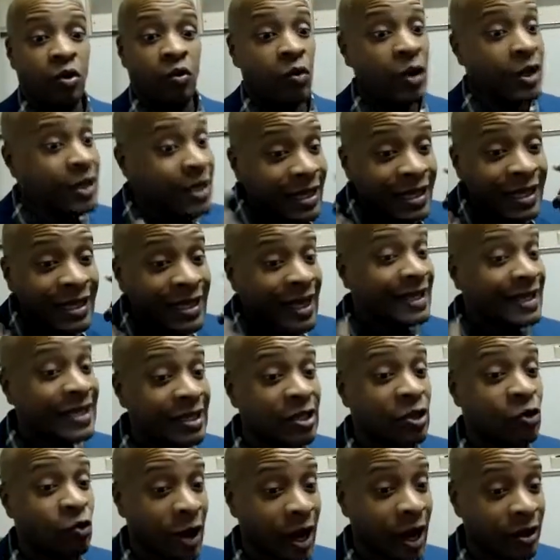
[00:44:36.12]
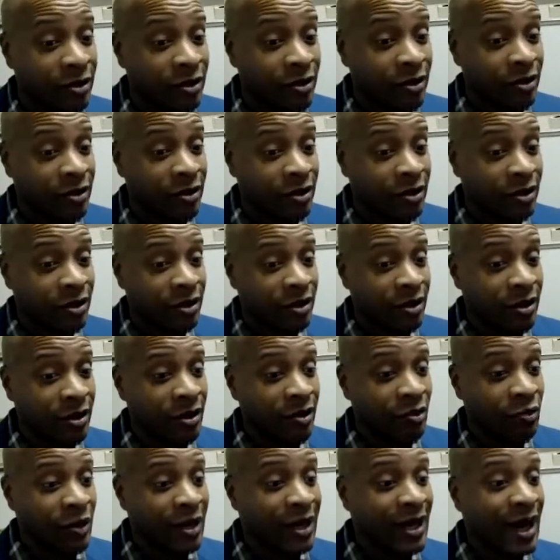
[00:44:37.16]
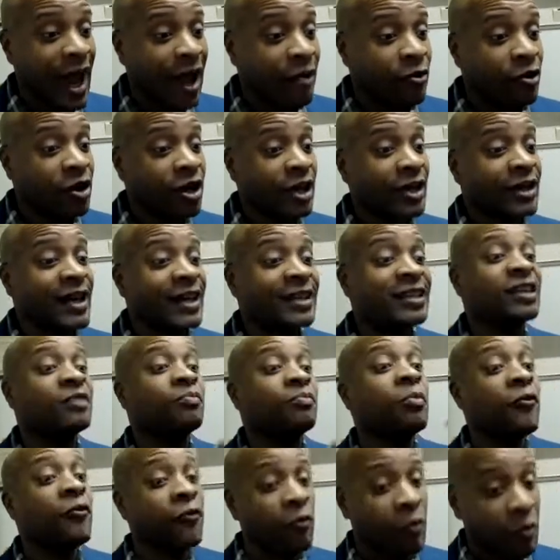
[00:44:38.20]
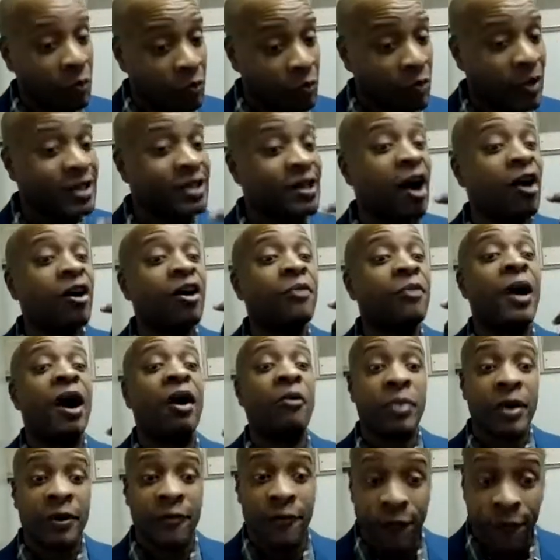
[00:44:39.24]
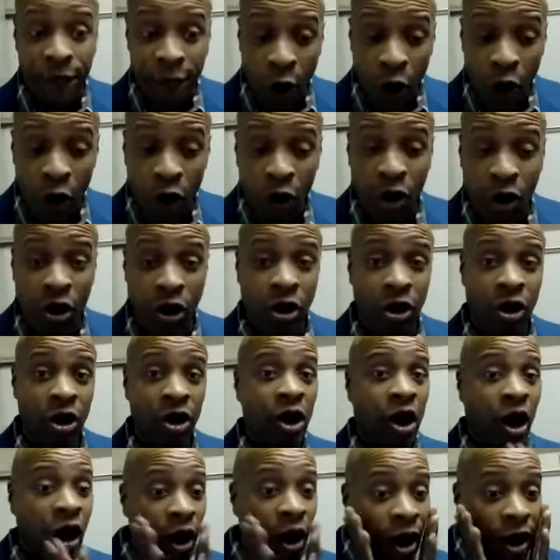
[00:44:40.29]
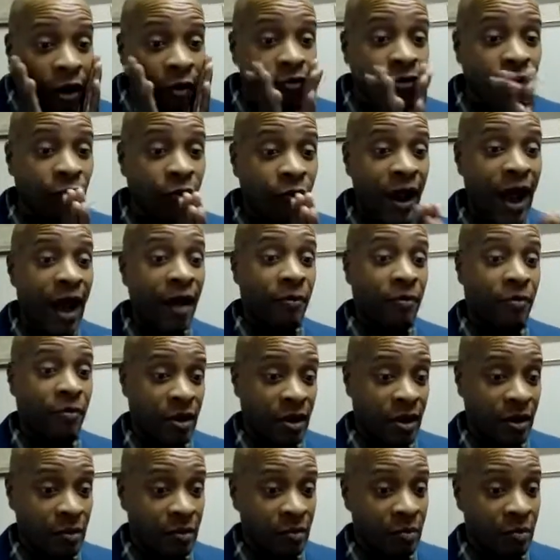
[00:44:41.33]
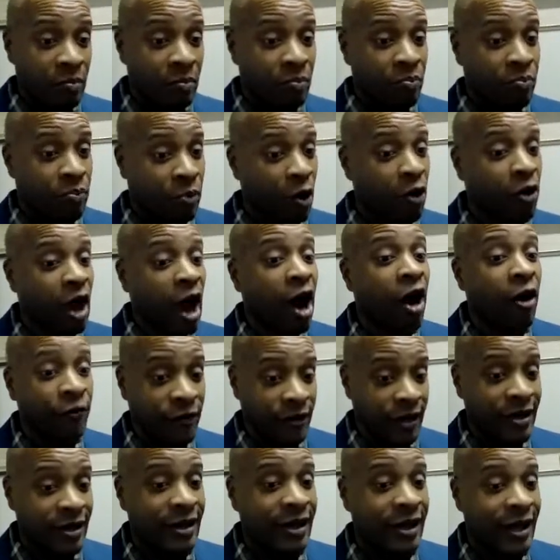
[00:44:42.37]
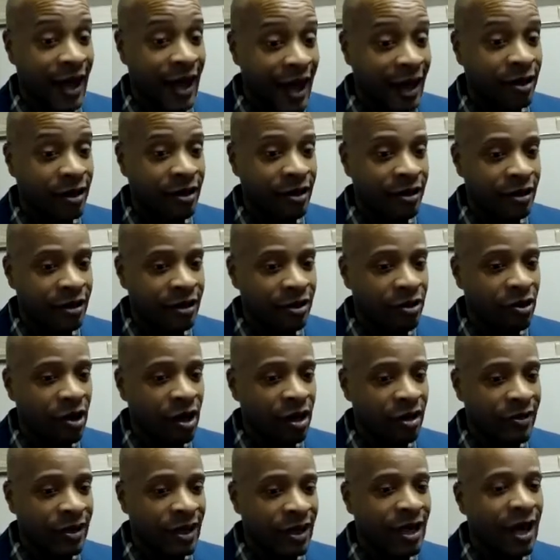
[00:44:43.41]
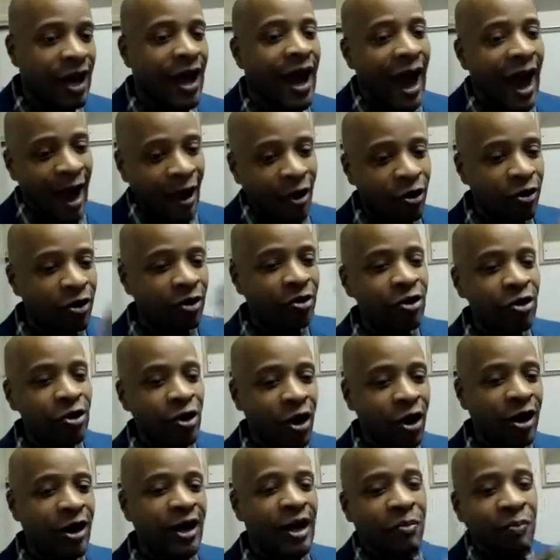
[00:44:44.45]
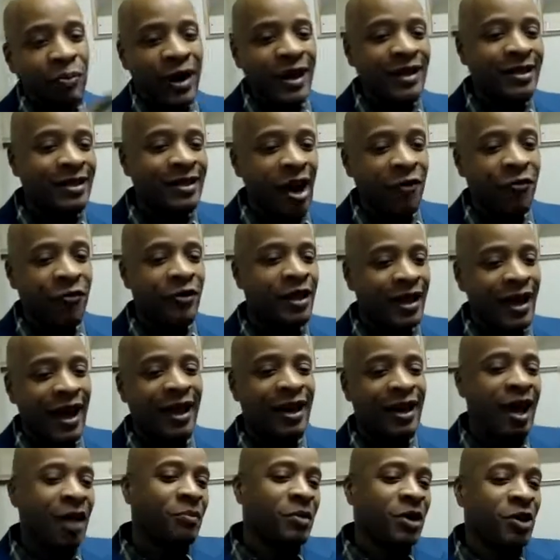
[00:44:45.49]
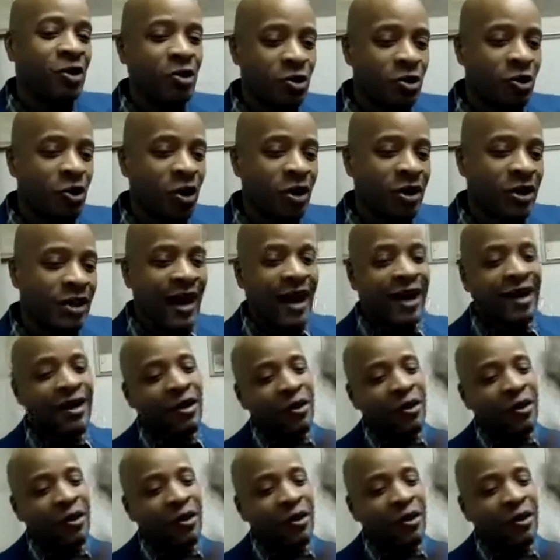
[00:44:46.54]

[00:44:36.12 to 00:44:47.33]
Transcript: we just listened to records. We didn't have no, this is before, we talking about before the rap broke off in Atlanta. You know what I mean? I go to New York, it breaks off in Atlanta. I'm in New York, then I